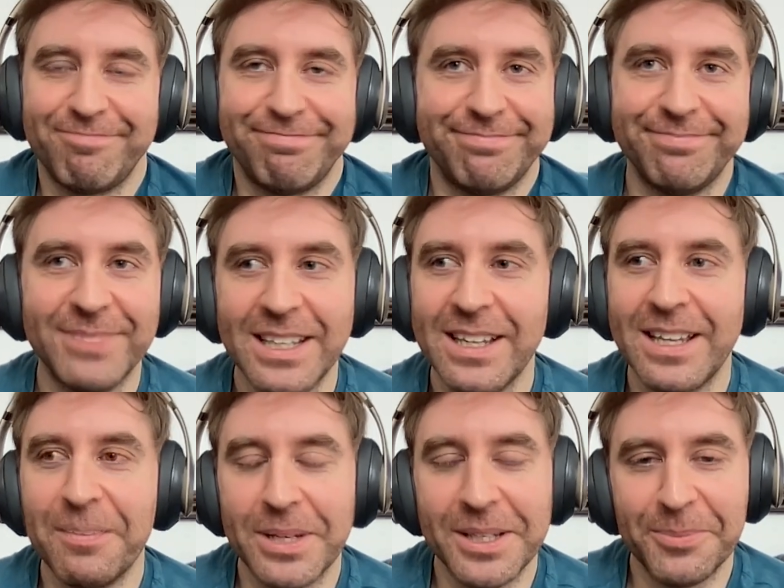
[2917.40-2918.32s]

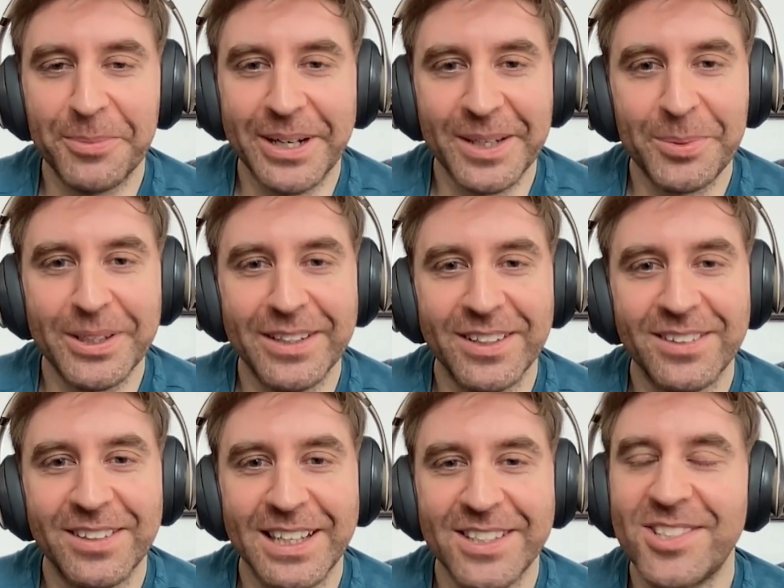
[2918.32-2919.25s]
in my opinion,
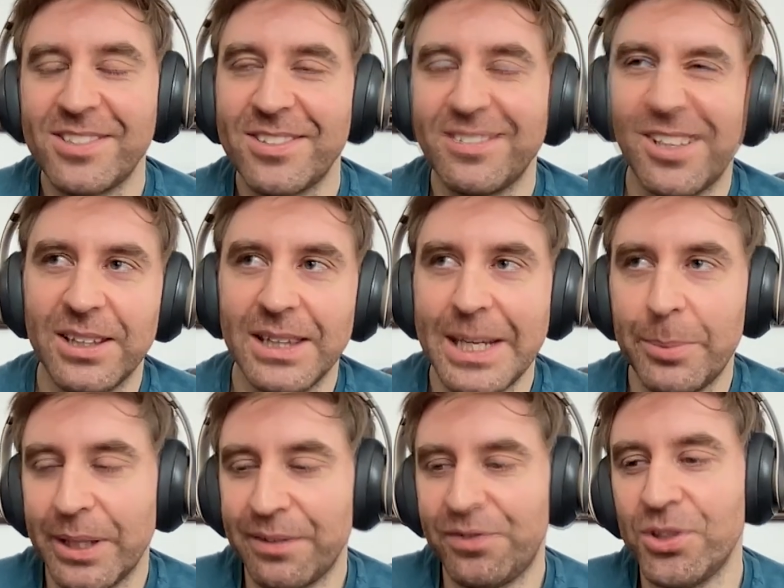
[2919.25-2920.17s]
and
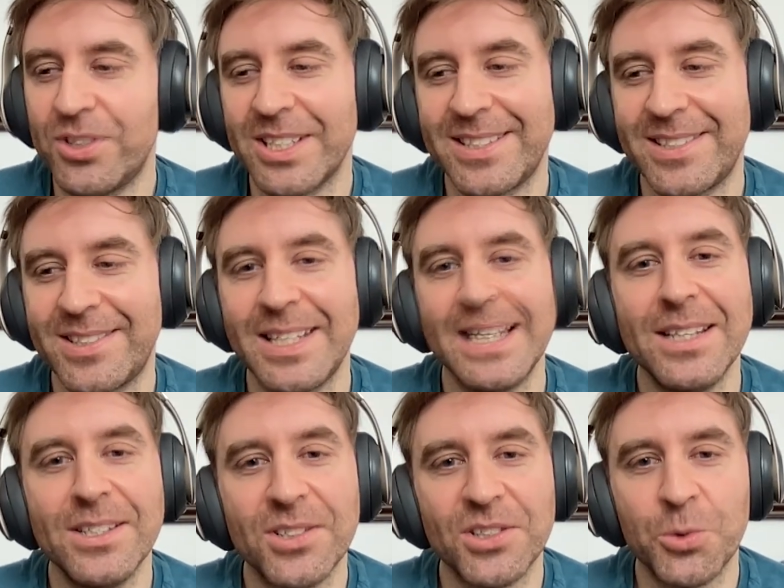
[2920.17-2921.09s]
labeling foods as
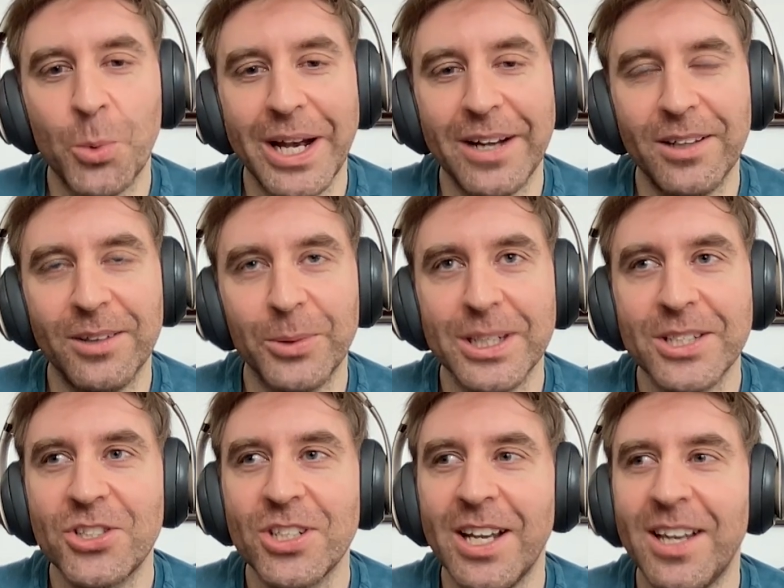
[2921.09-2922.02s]
sins as well,
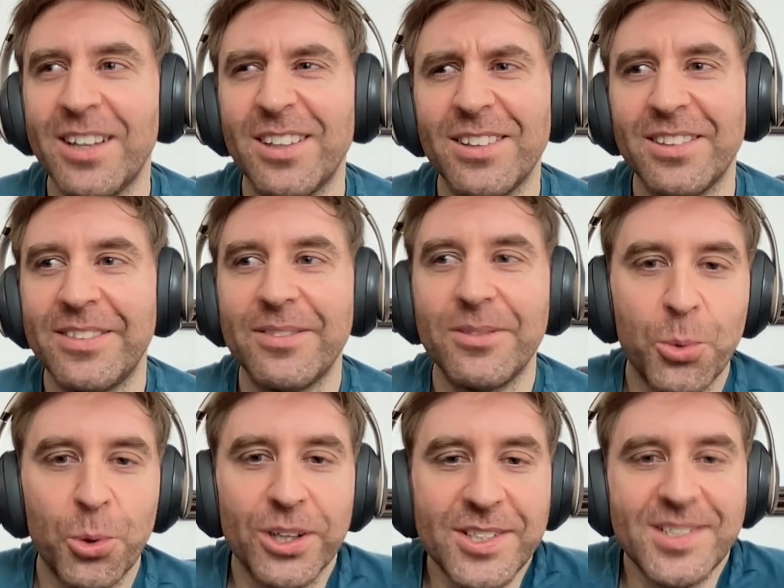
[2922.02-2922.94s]
which
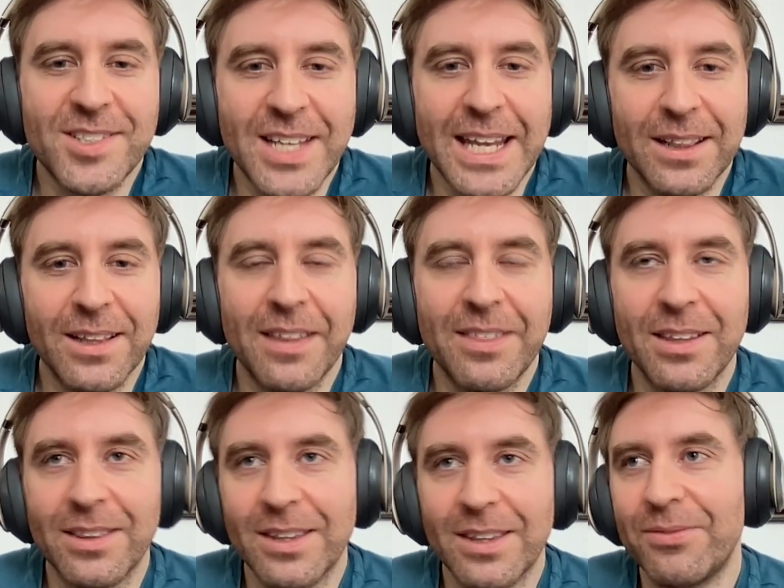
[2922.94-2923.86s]
the word sin, I
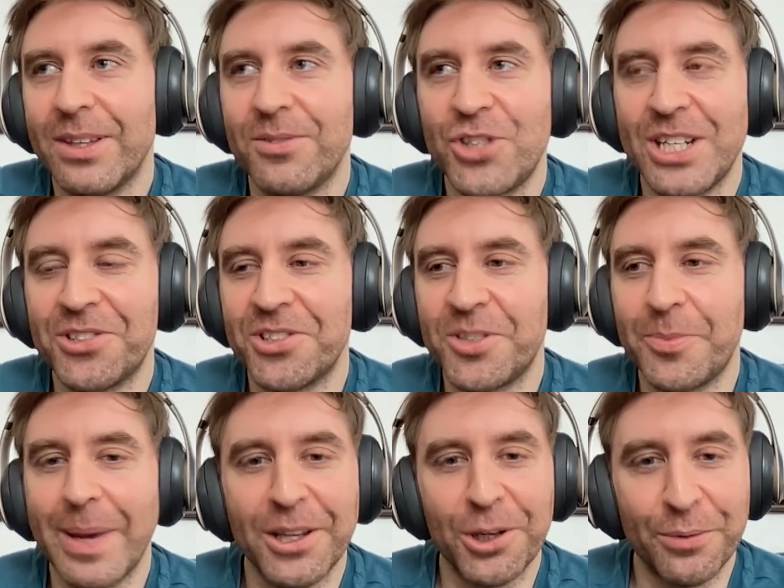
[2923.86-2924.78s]
think they've changed the
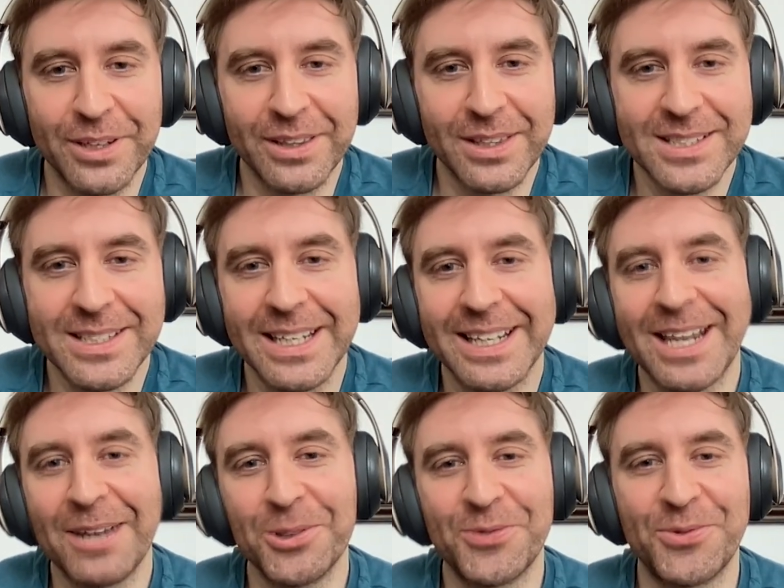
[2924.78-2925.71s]
spelling of it and they say it
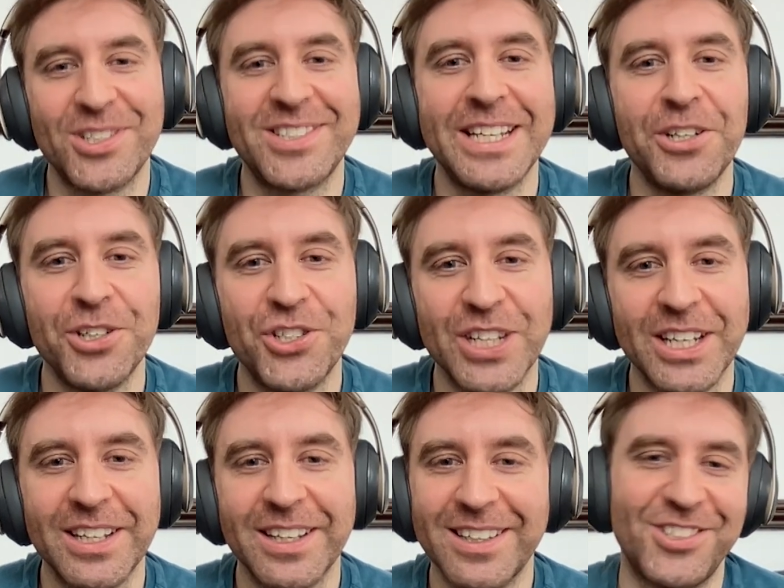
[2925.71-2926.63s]
counts for
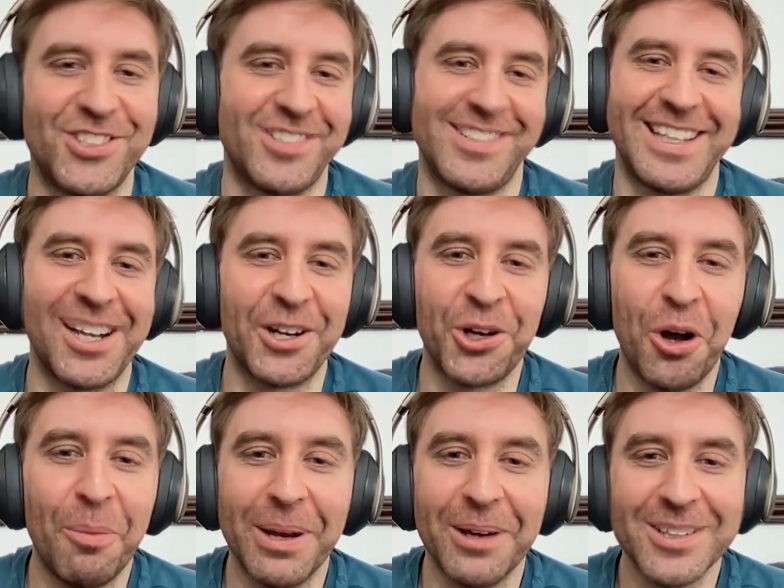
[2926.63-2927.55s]
synergy. It's just like a
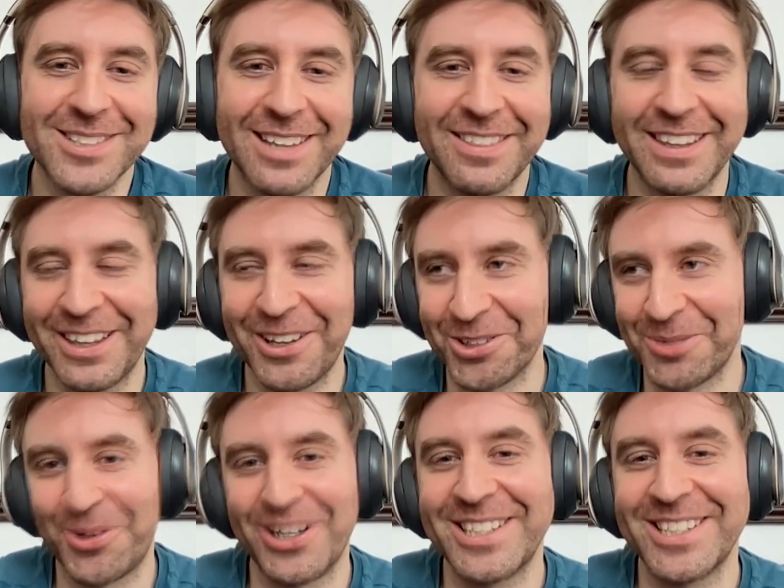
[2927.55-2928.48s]
cop-out. I think they got some
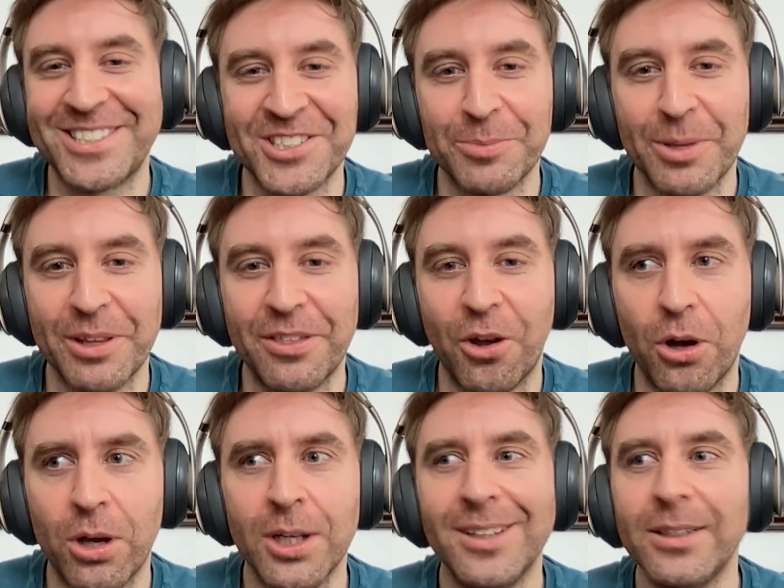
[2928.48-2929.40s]
criticism and thought,
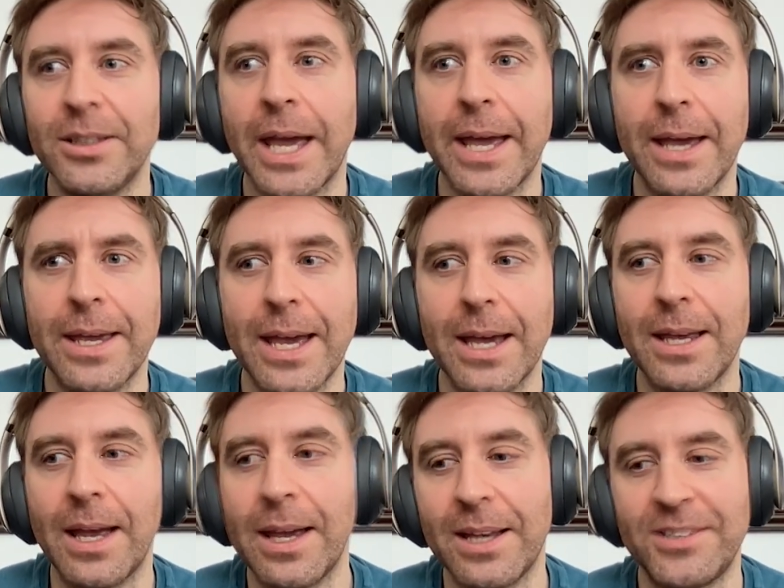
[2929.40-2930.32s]

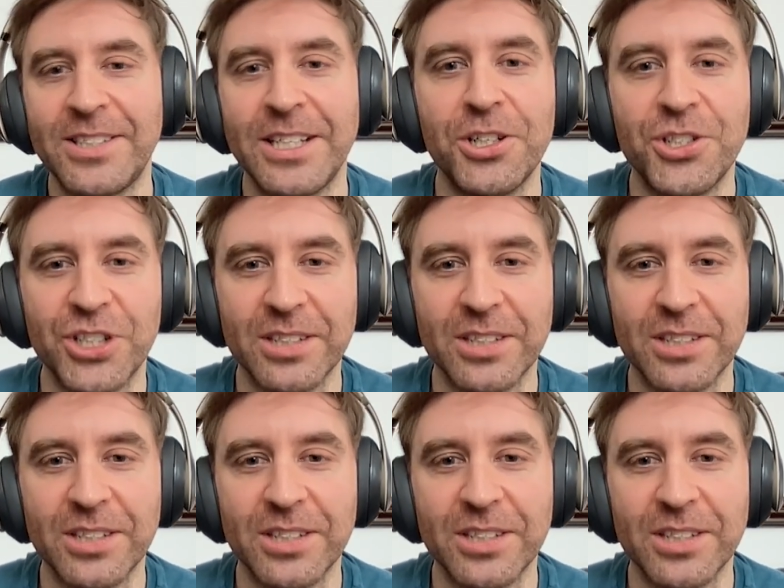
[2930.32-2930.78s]
synergy.